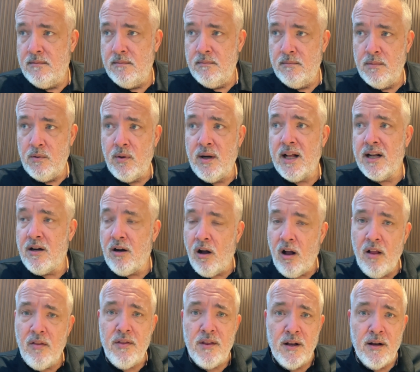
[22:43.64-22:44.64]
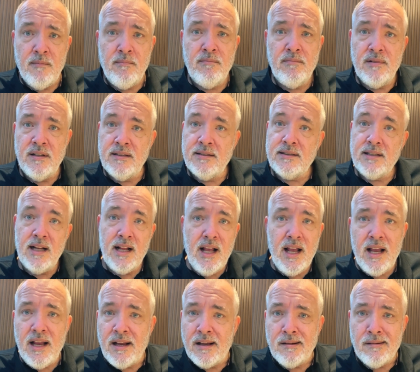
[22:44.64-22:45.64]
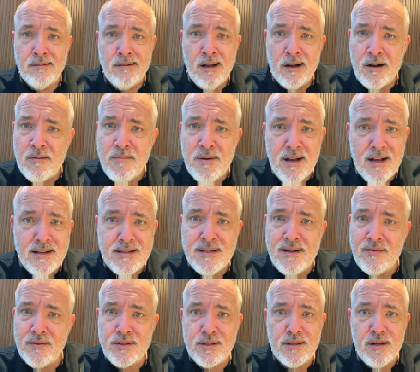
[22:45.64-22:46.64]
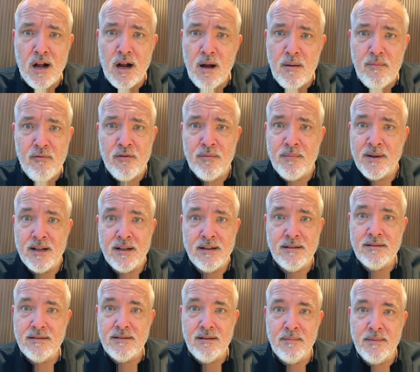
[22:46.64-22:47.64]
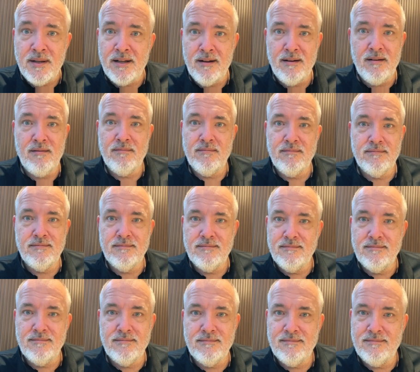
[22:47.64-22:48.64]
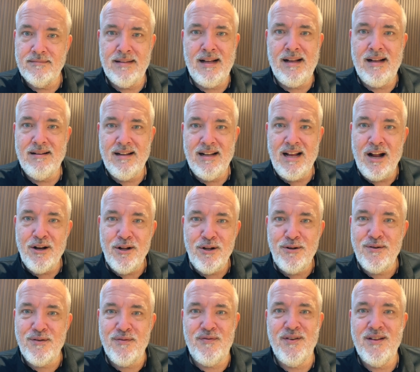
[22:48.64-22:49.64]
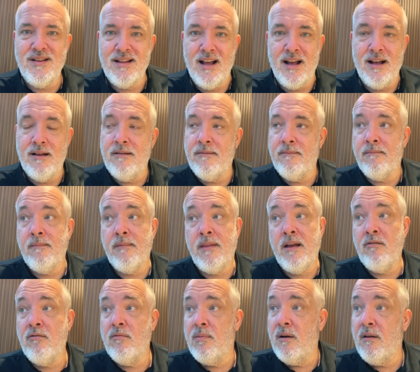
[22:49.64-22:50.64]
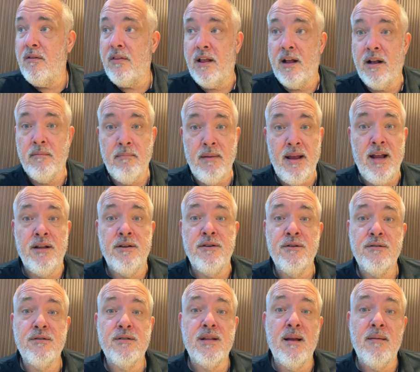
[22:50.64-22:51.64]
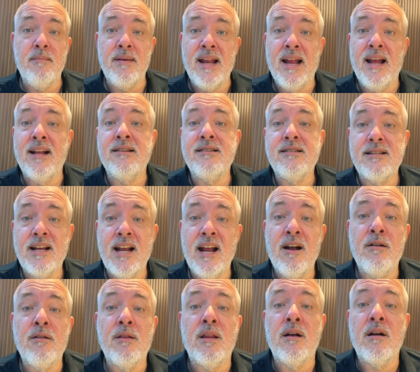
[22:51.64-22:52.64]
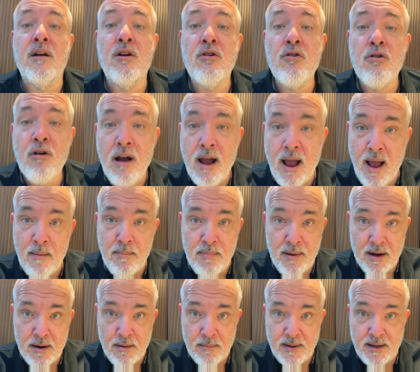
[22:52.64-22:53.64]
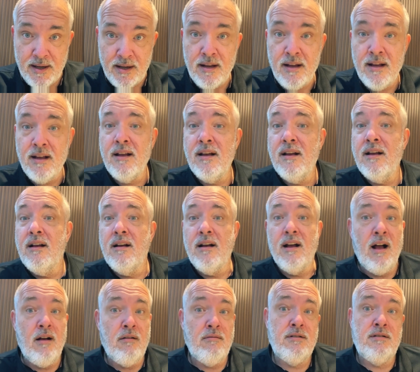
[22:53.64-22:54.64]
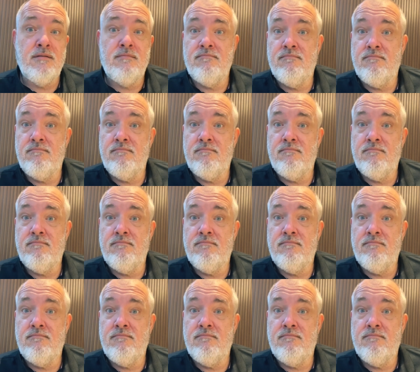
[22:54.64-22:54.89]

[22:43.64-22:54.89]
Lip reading: When I called them and said, hey, how come you guys never stuck up for me? I mean, how do you defend that? And they were both like, man, your stepdad scared the crap out of me. I was